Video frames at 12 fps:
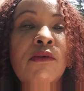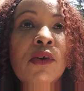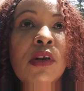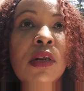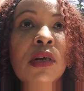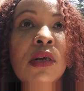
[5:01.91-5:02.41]
you
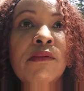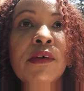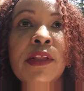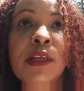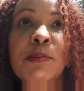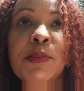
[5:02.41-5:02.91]
love
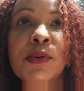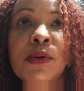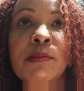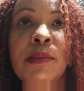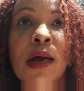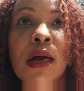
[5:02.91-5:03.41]
and they
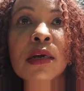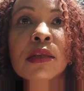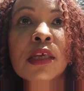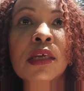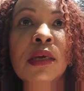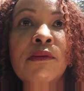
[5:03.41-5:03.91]
pull back.
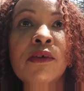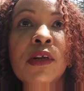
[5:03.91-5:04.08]
They give you